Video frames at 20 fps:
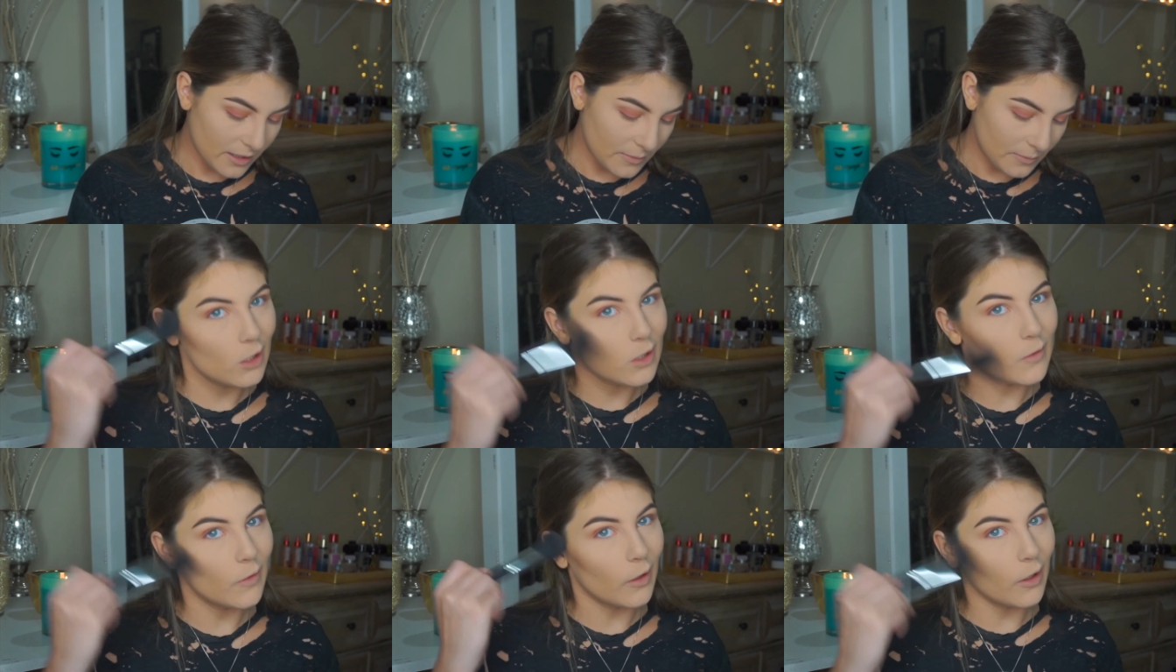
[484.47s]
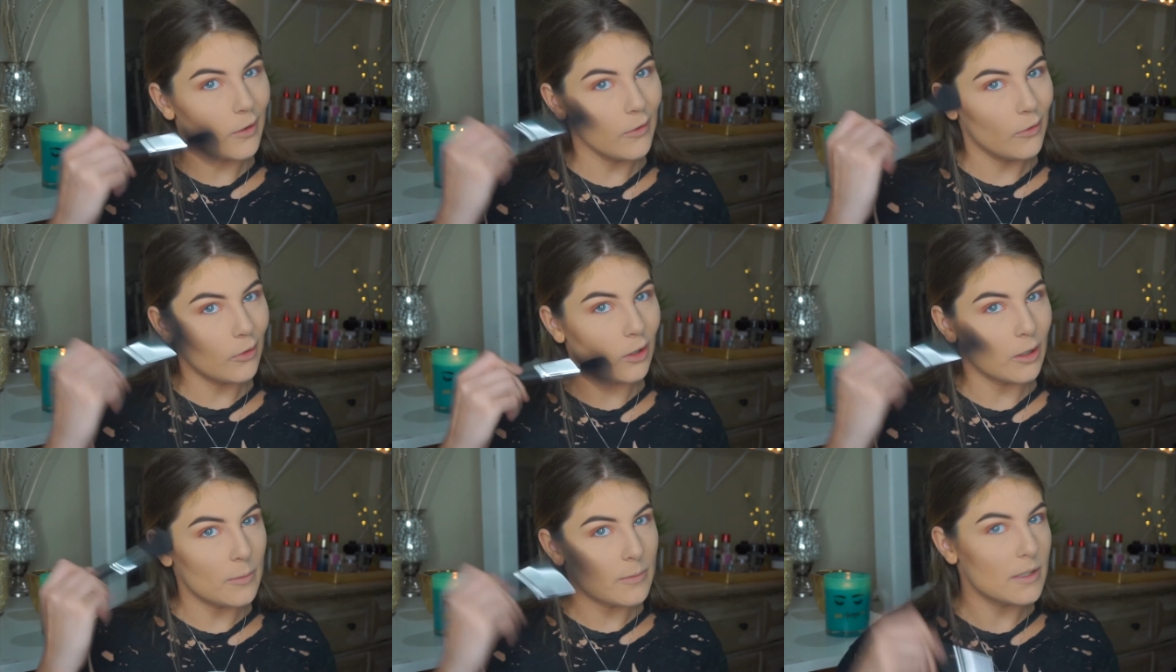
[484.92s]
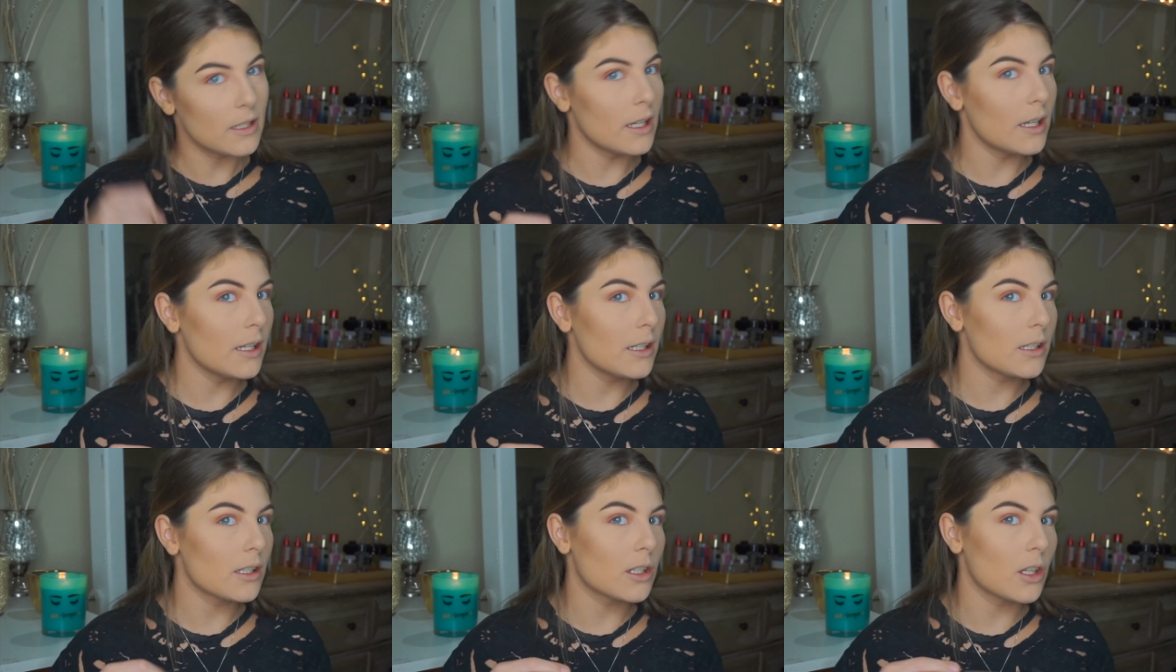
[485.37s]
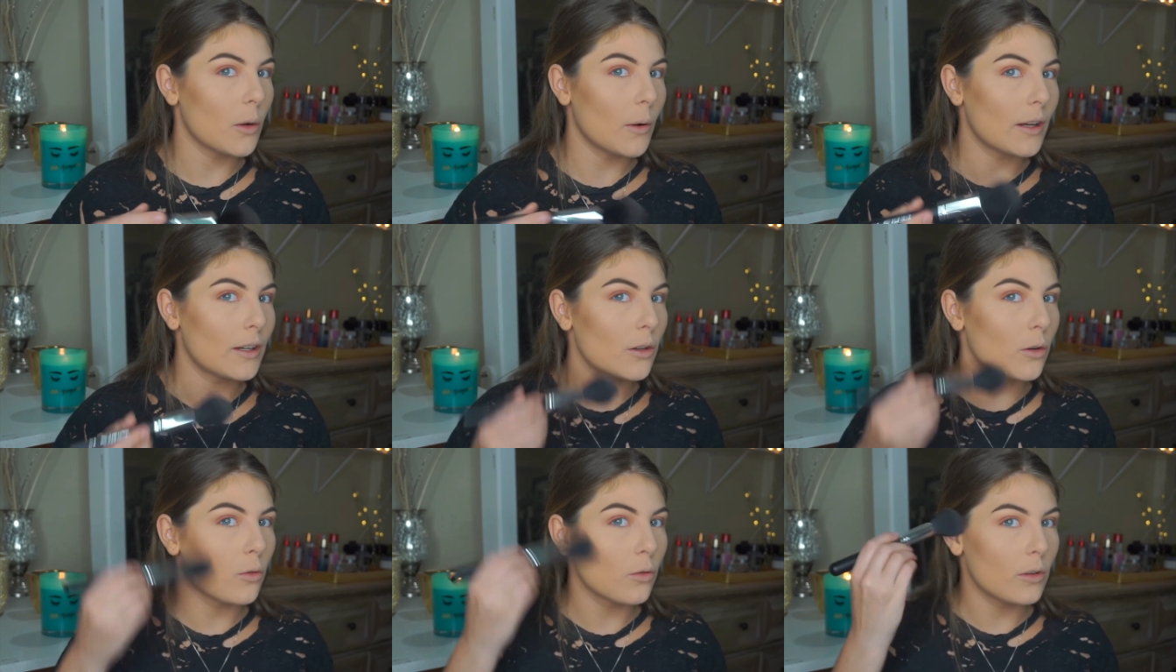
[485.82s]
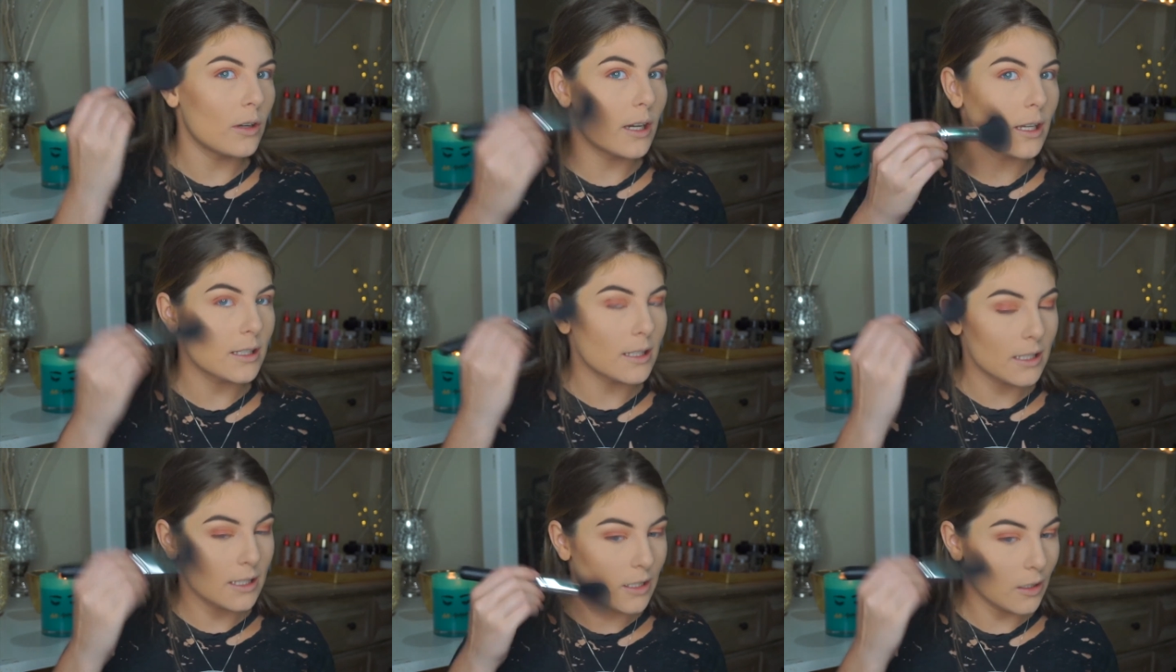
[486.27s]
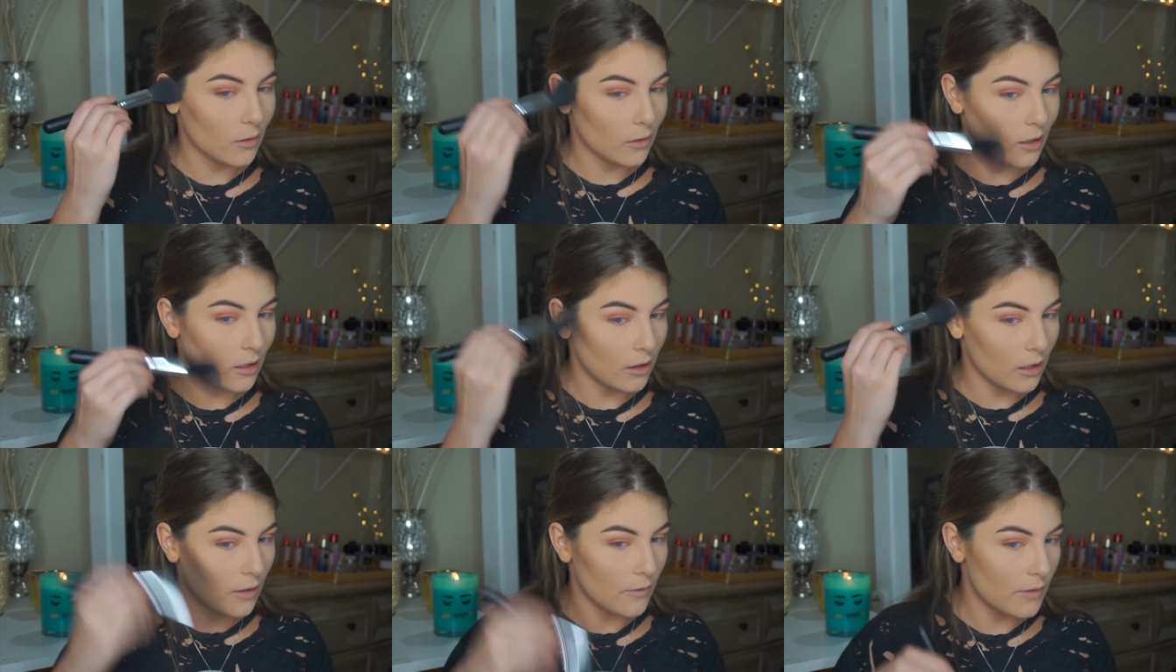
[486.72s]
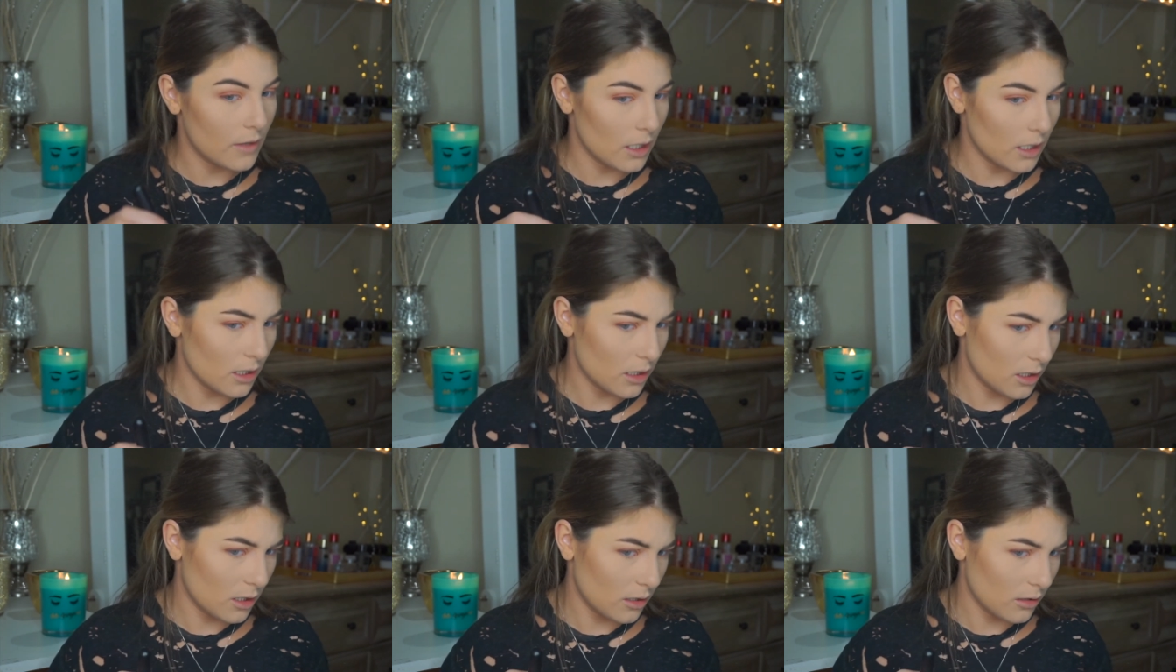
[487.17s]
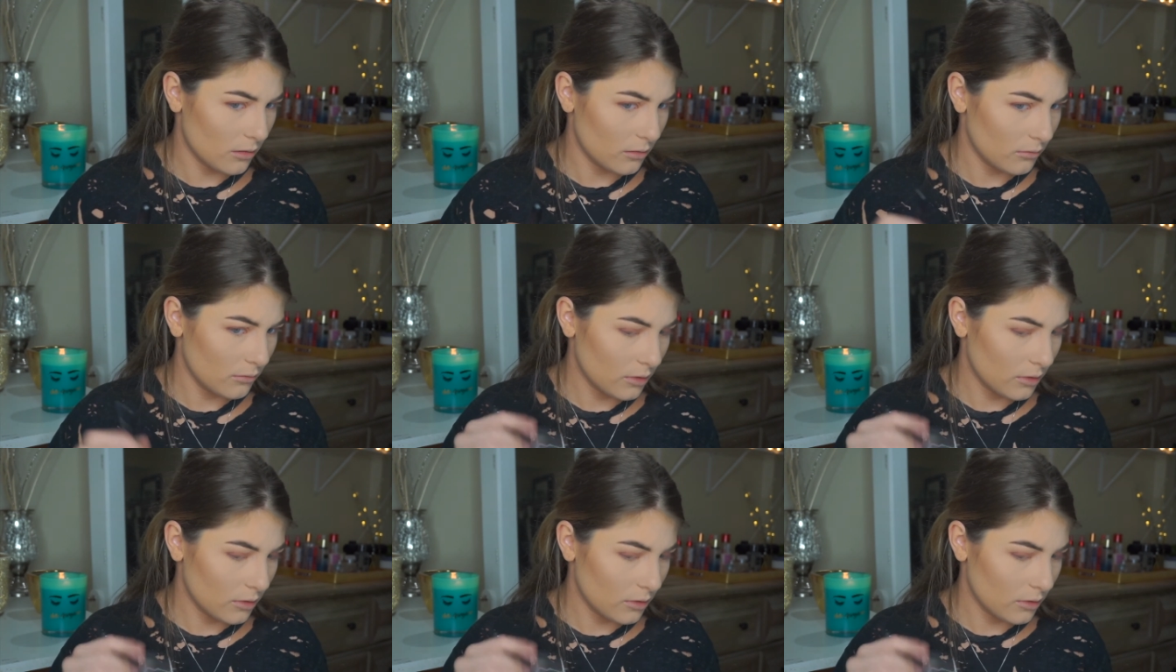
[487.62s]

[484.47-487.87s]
It's very flimsy, so I don't necessarily love this.